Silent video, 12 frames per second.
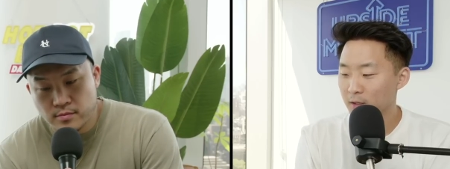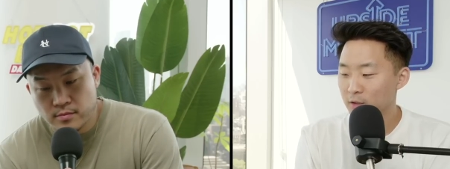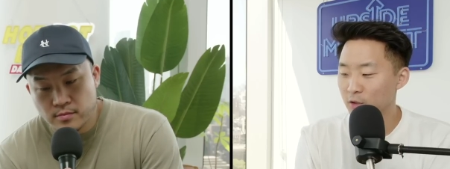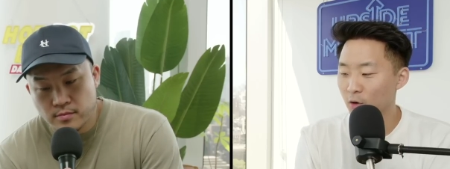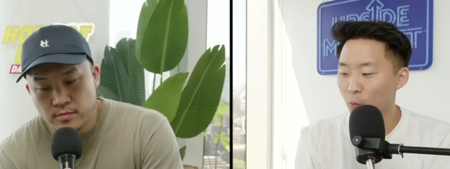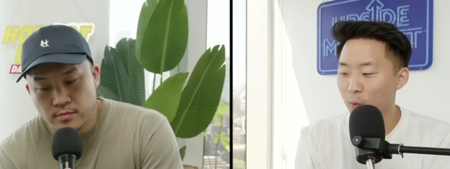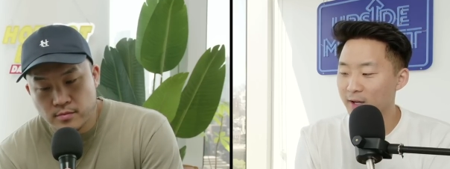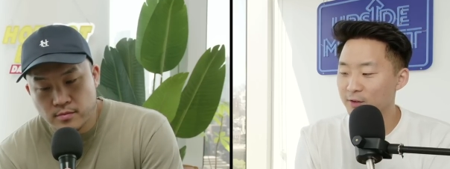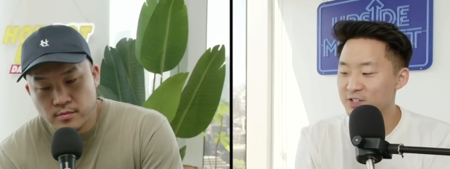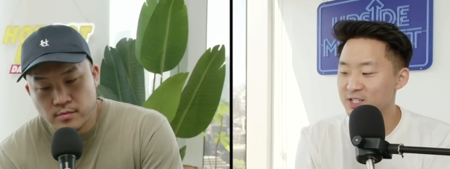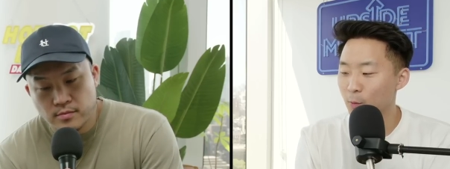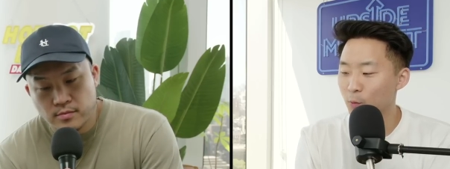Speaker 1: you know, what if
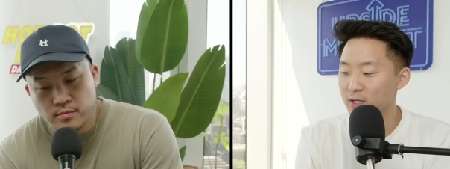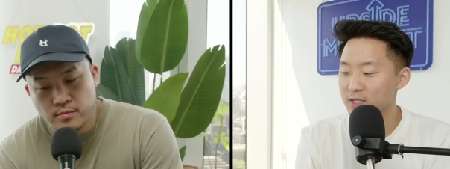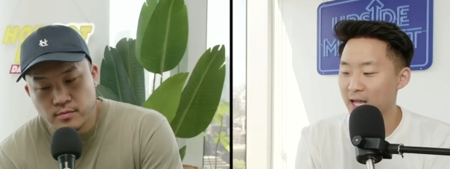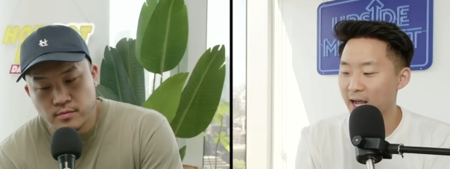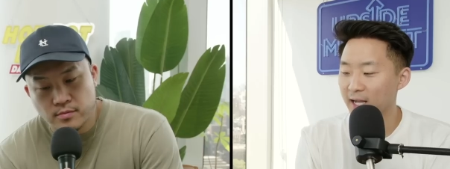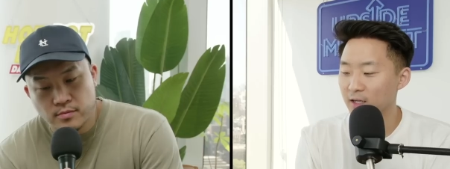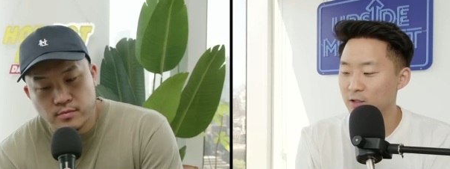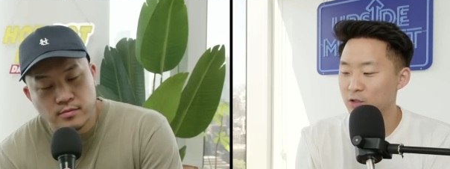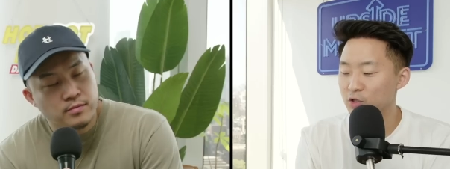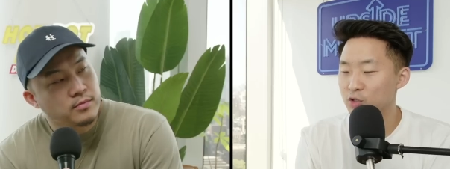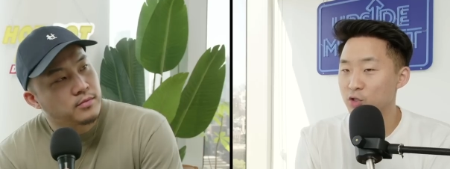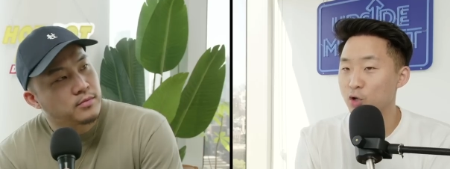someone is, like,
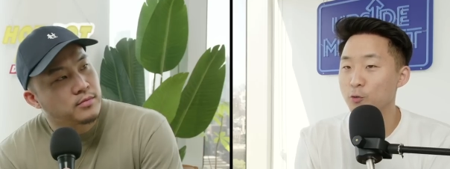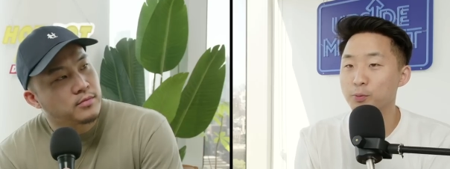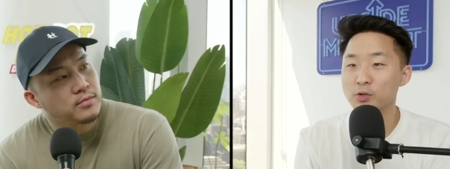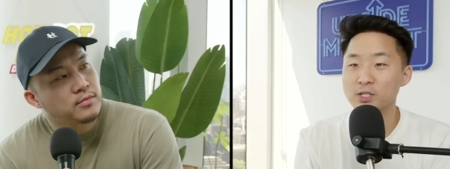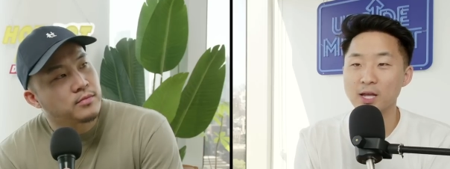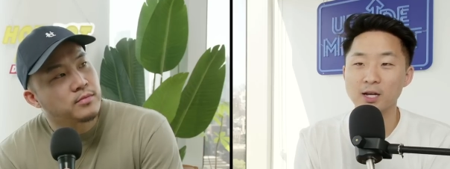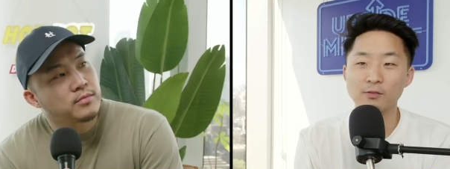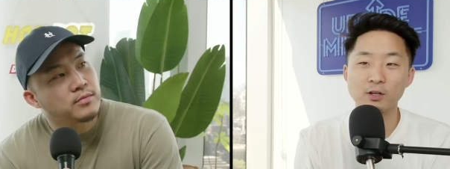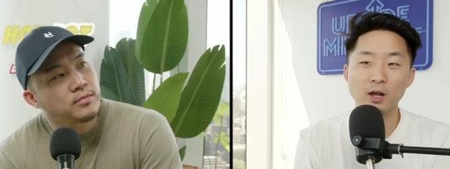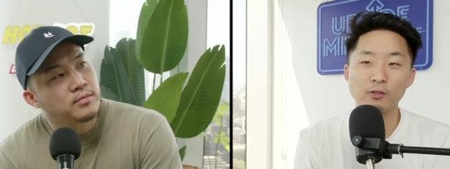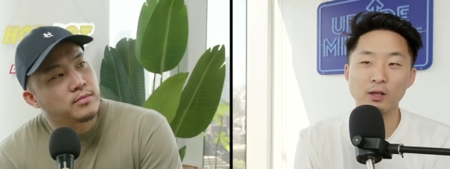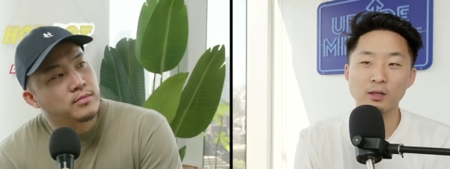two percent of
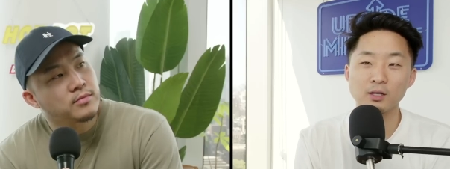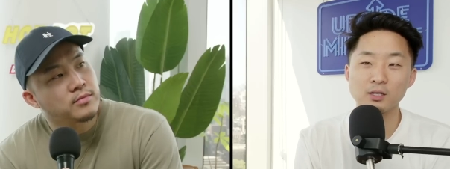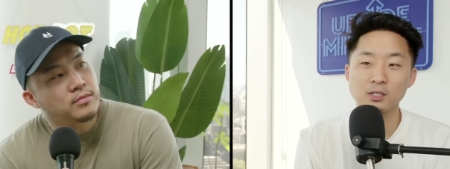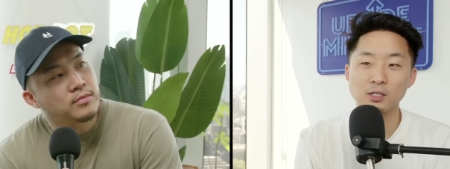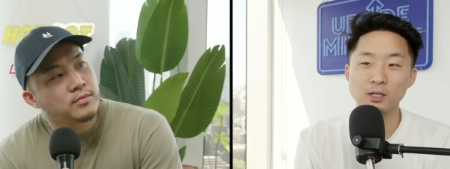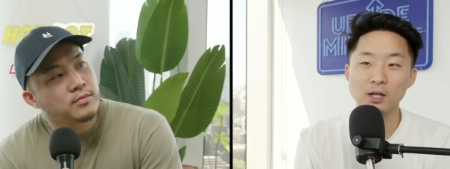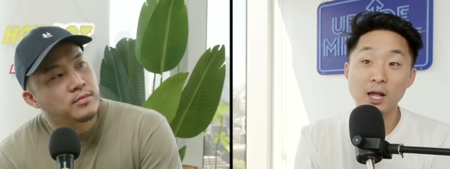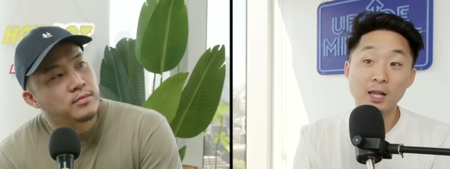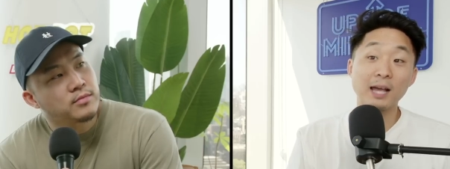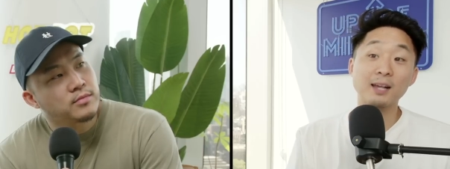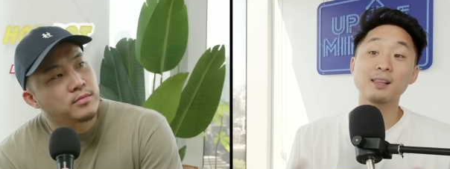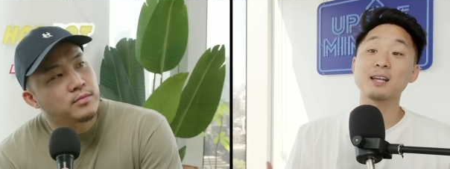another ethnicity?
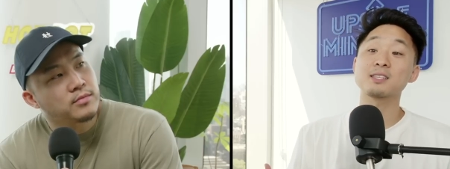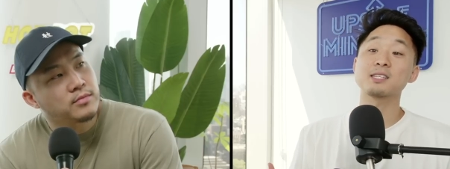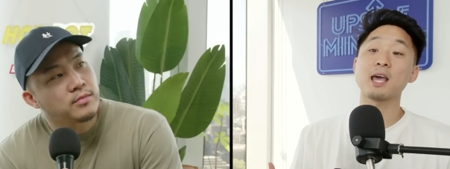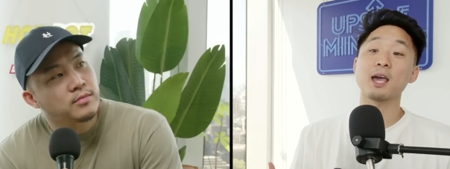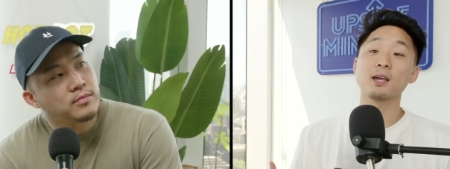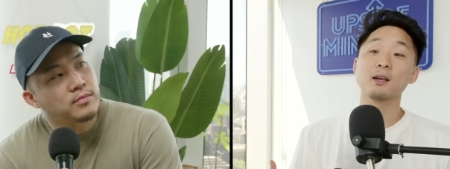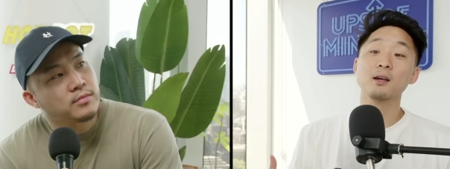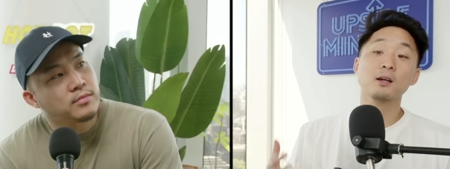Like, let's say...